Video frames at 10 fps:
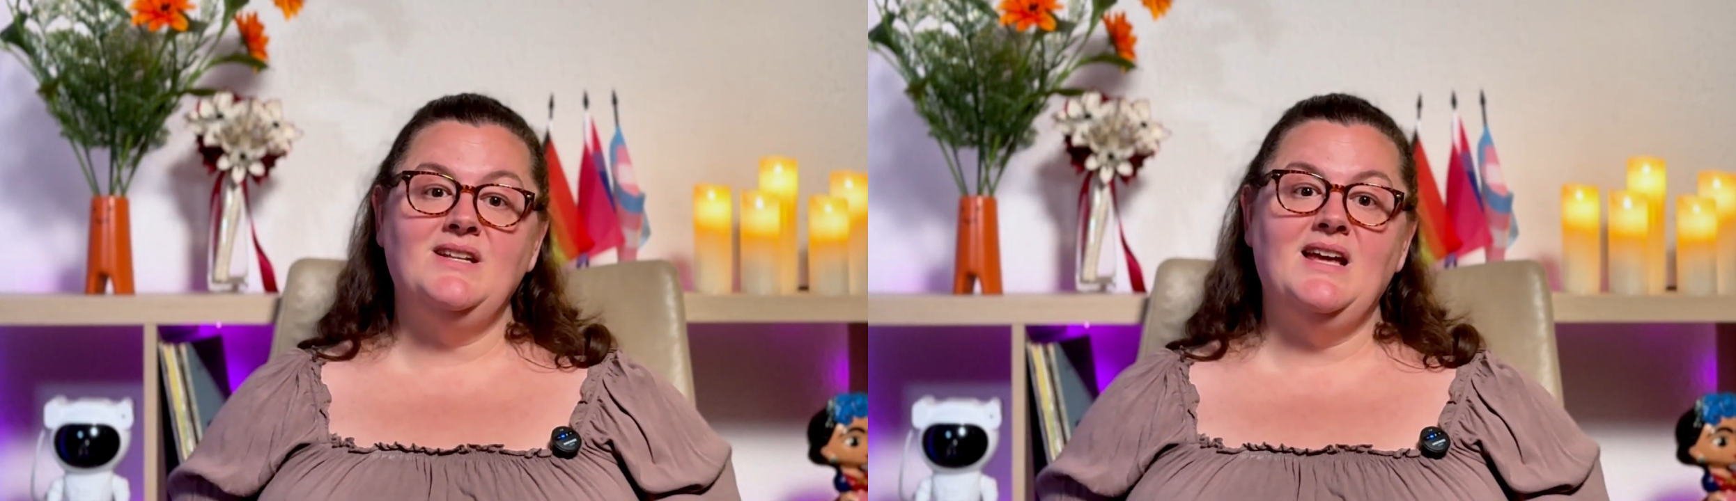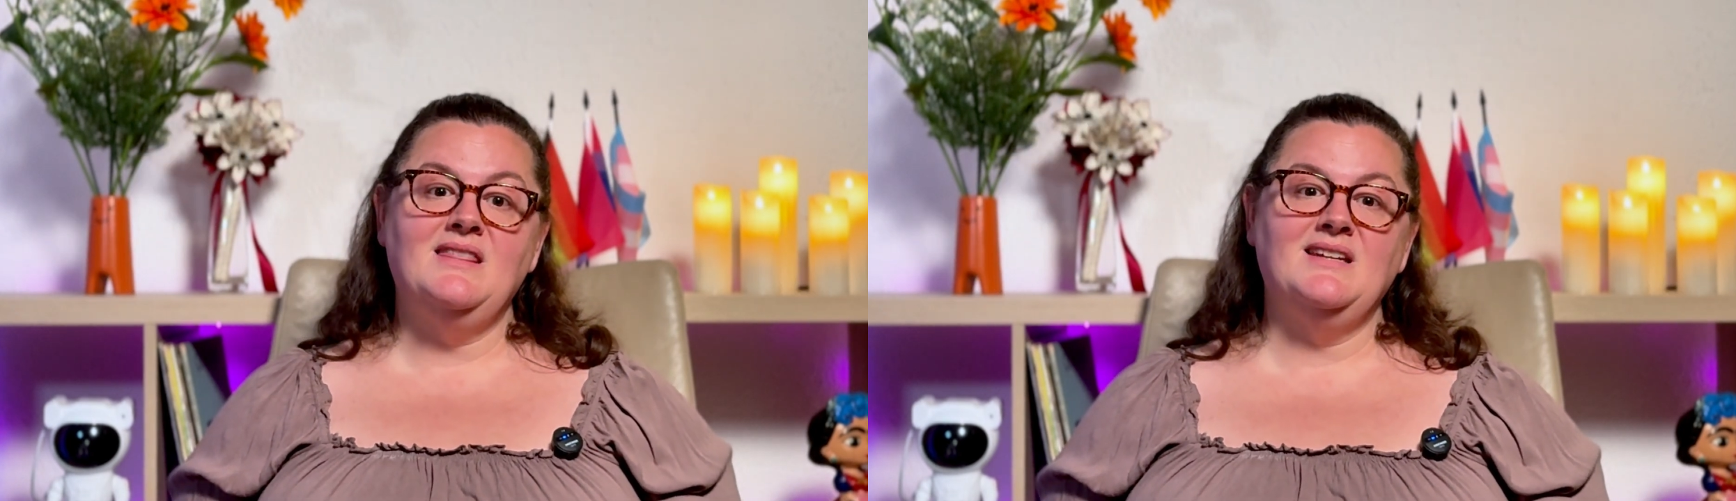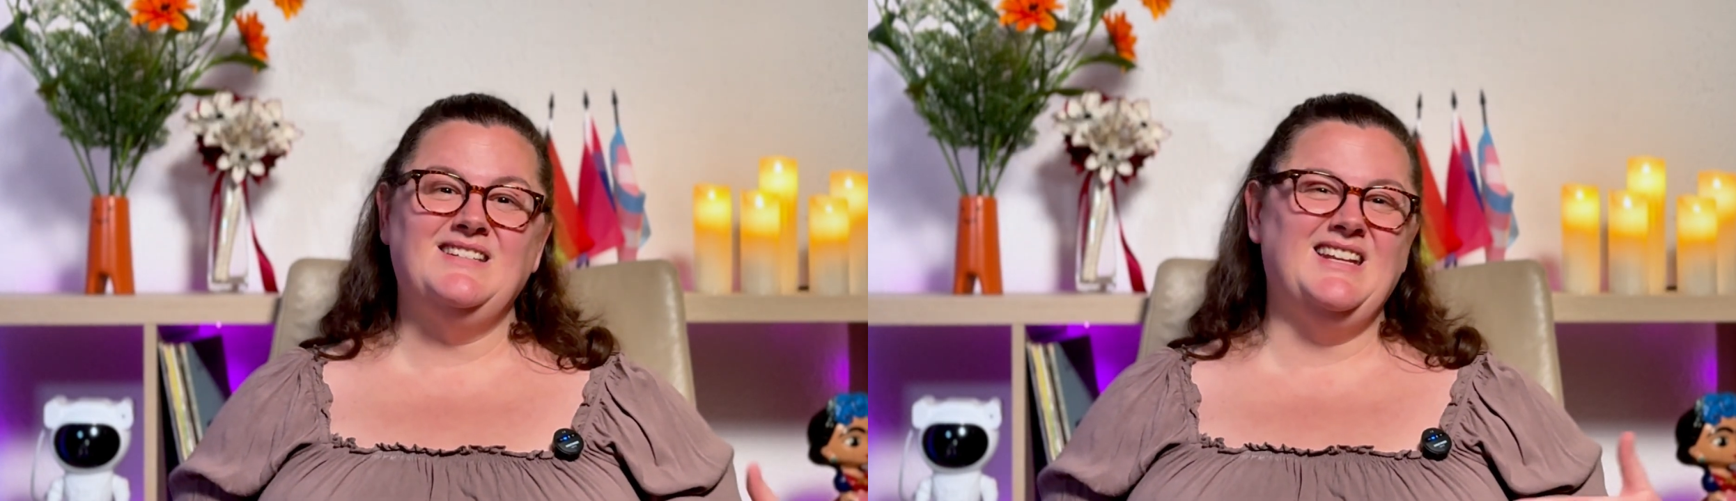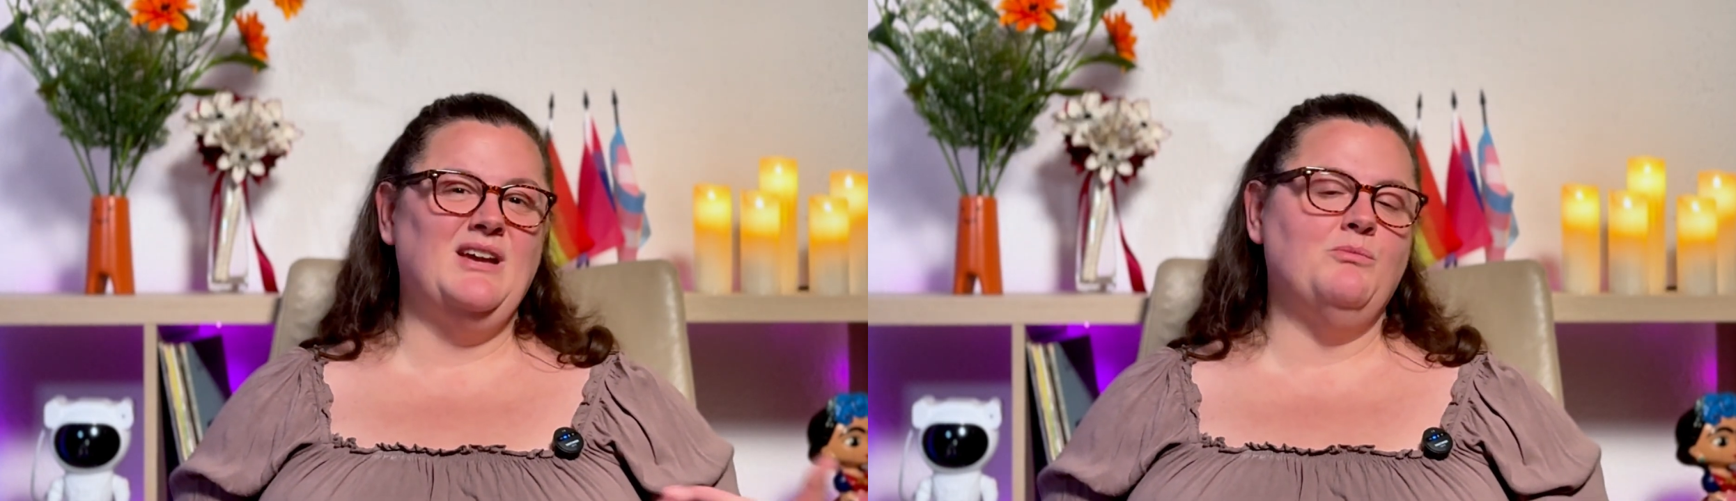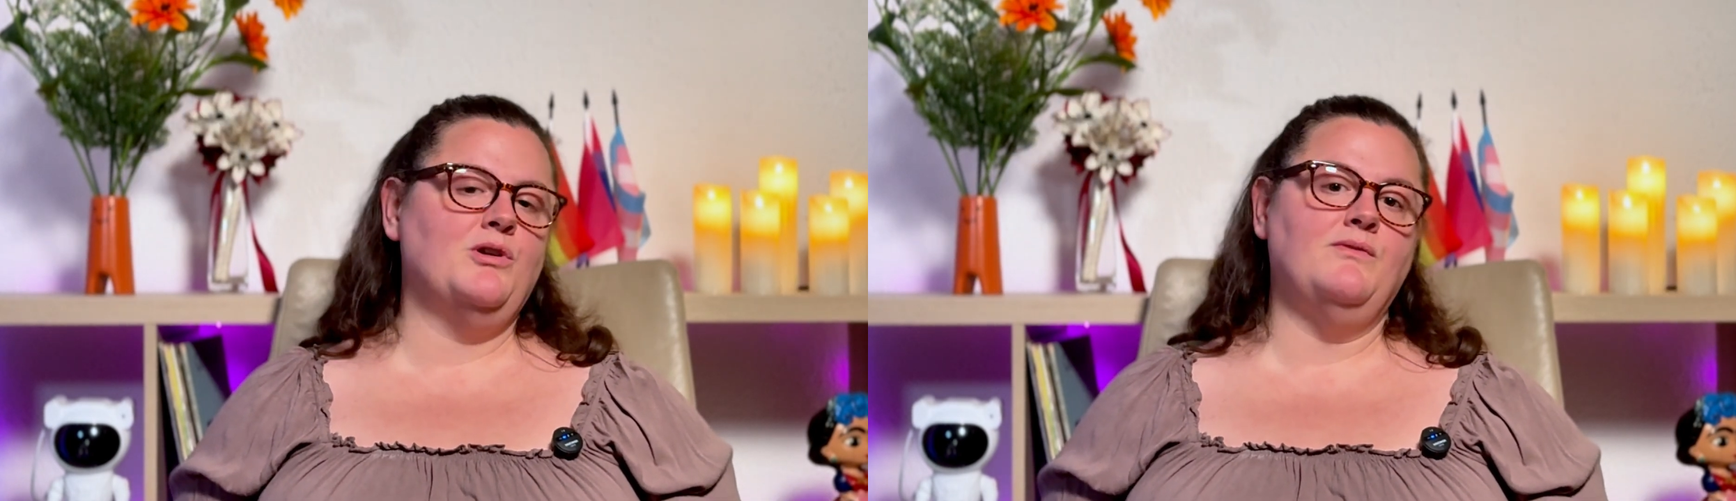and ethics to
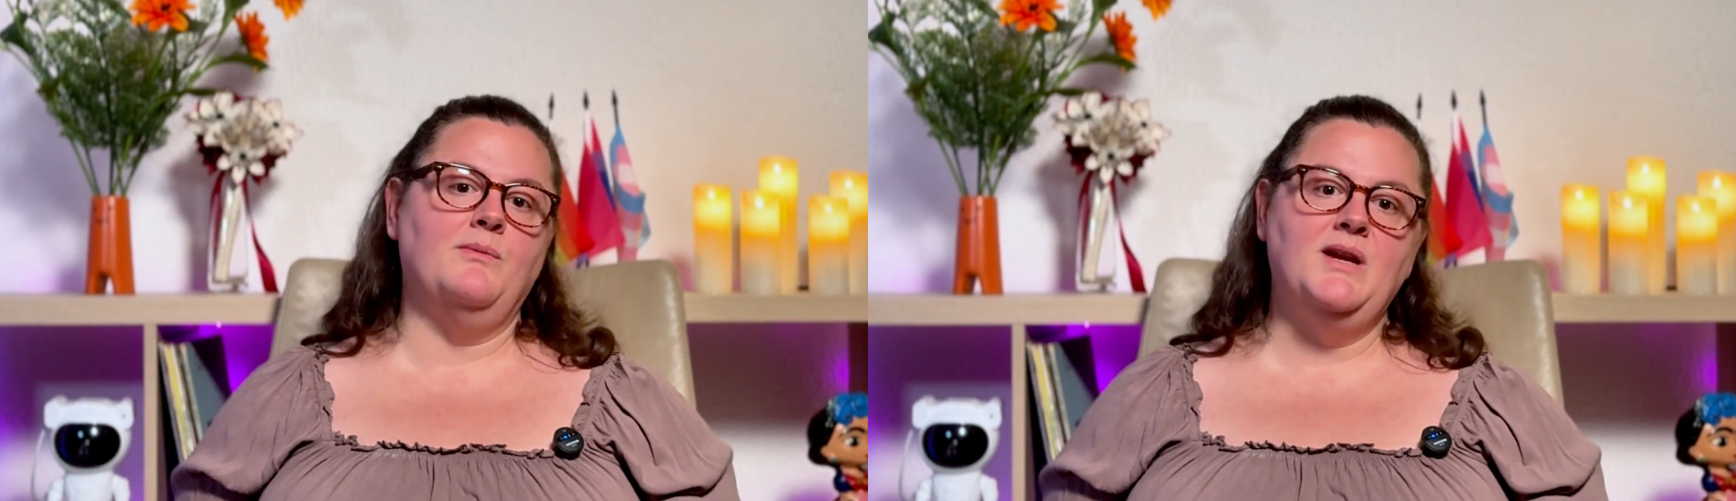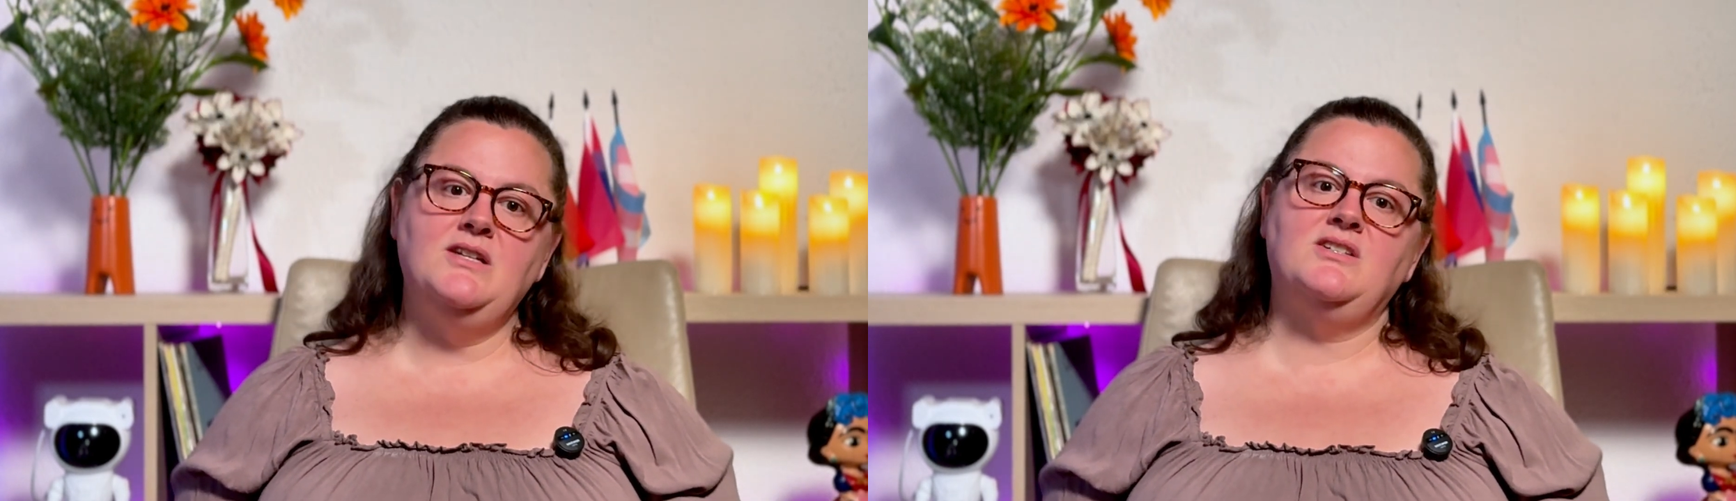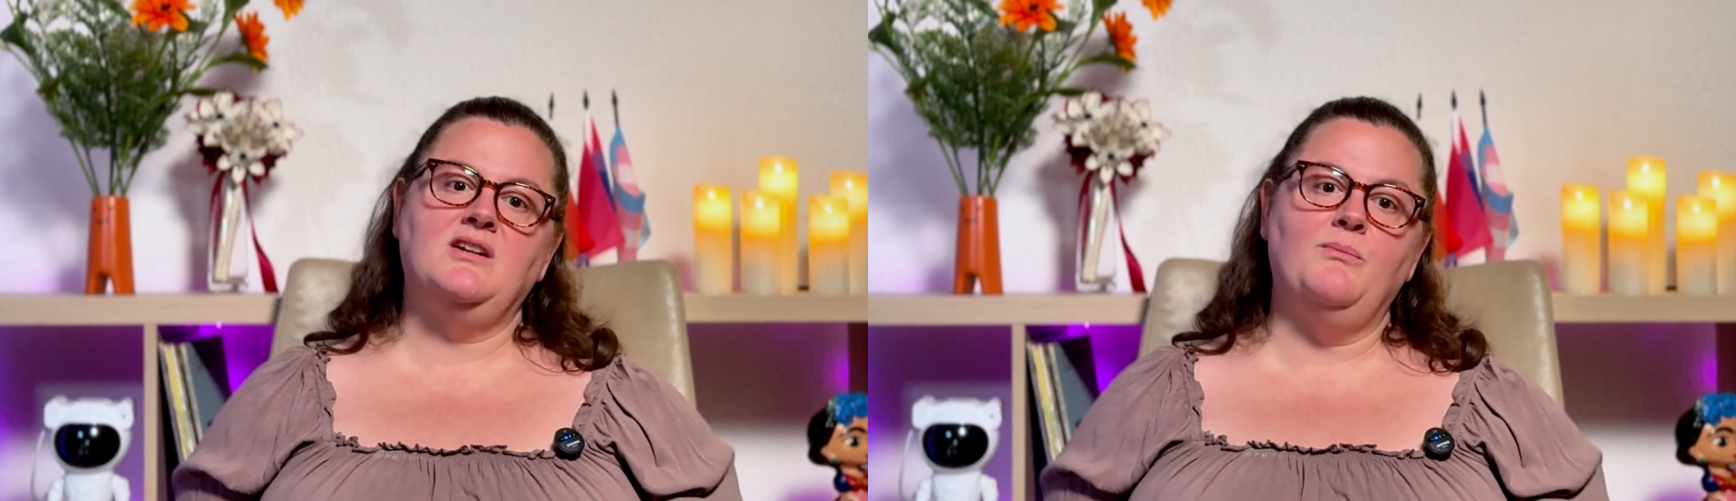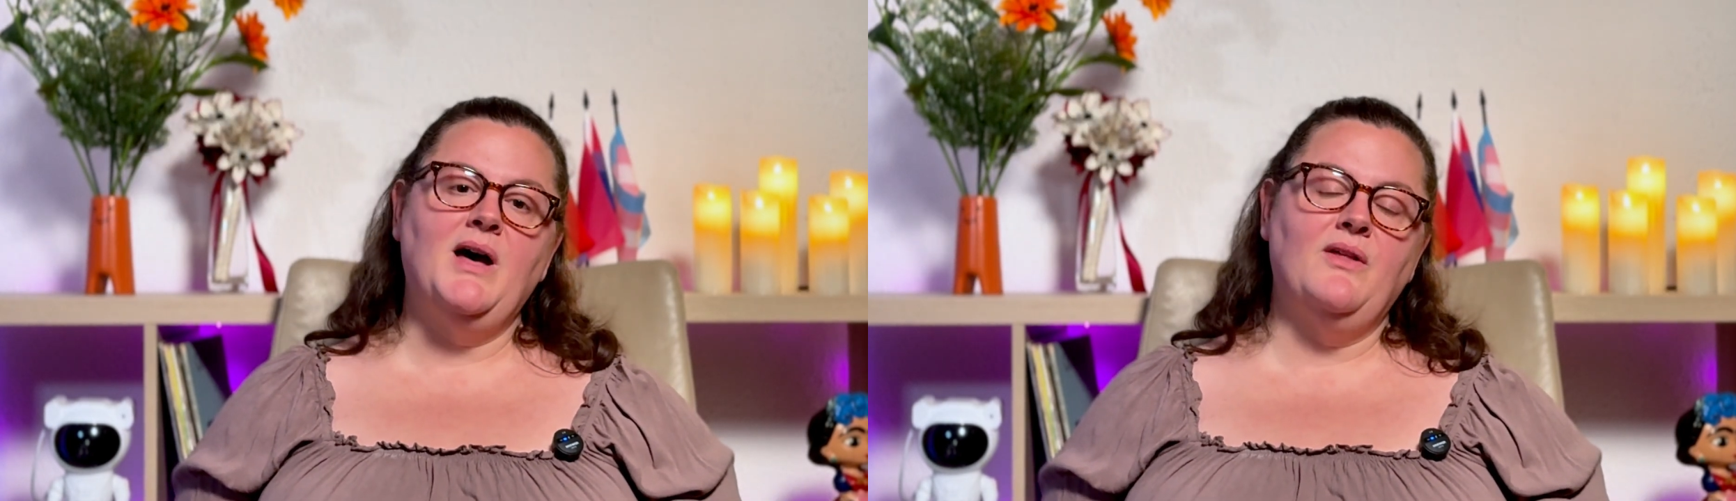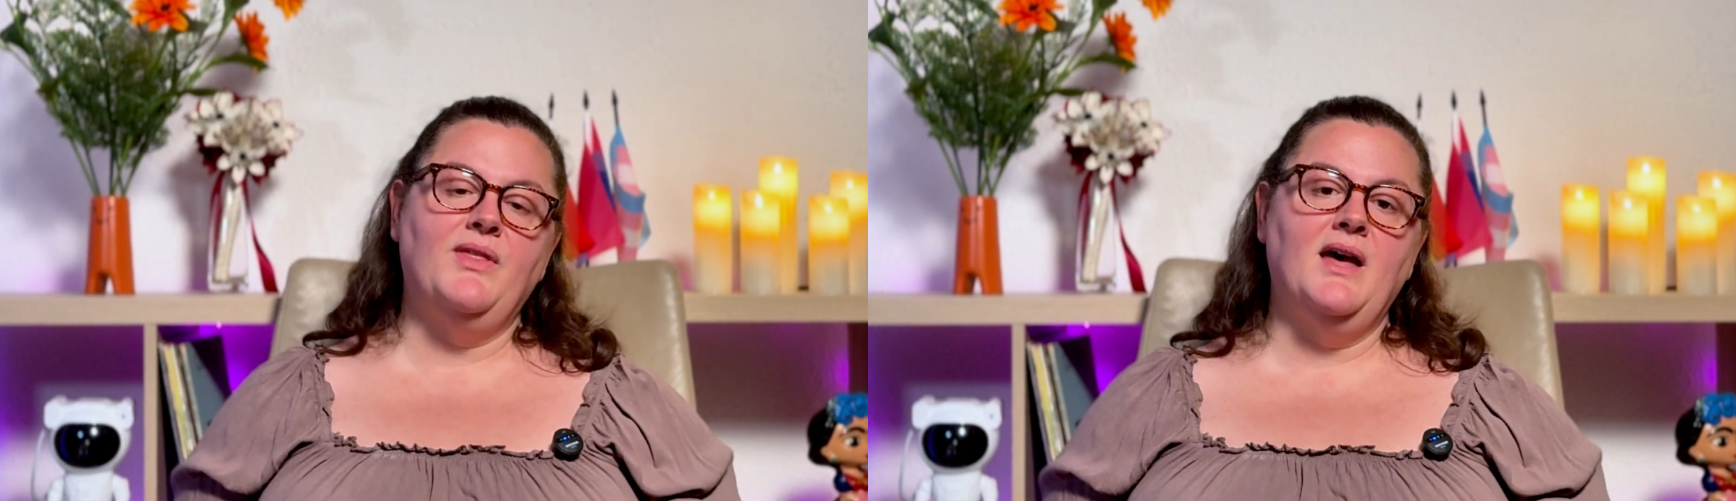get more information
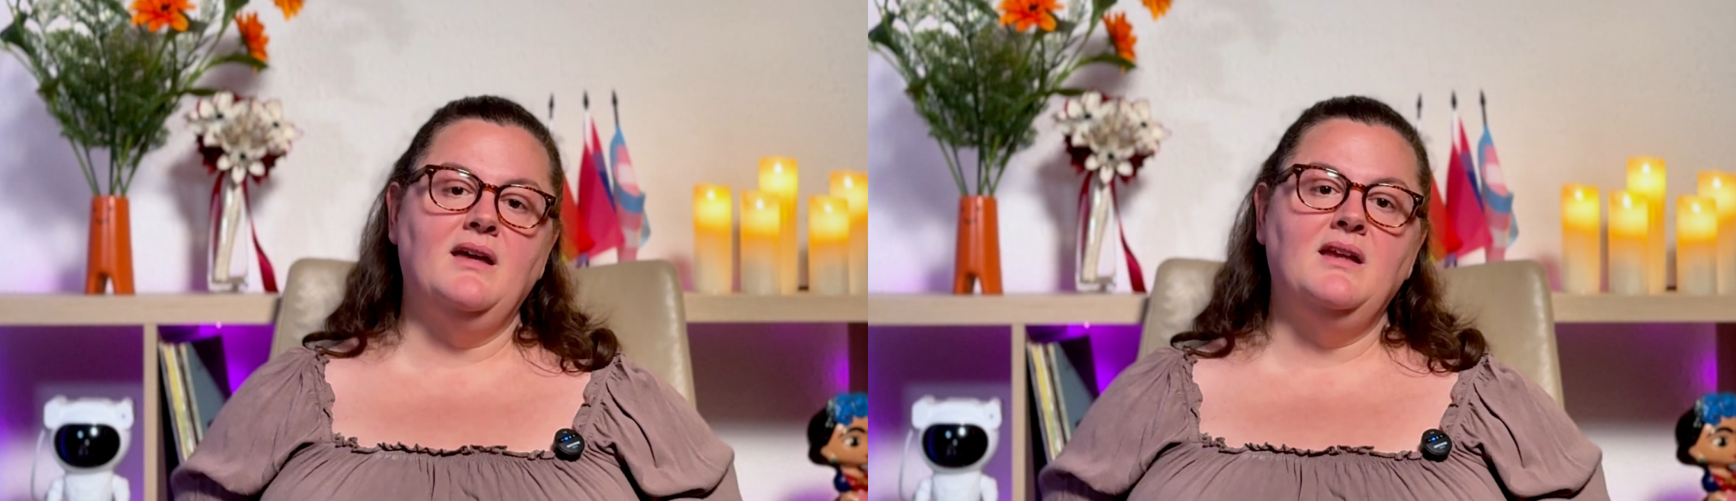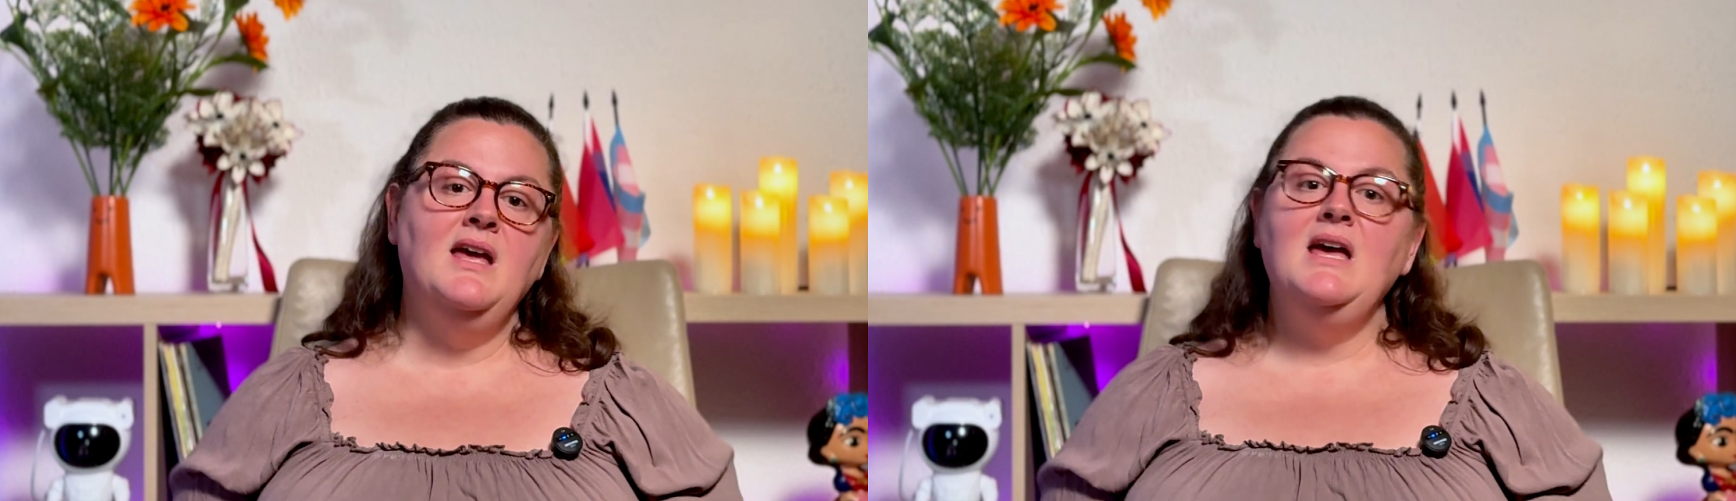about that.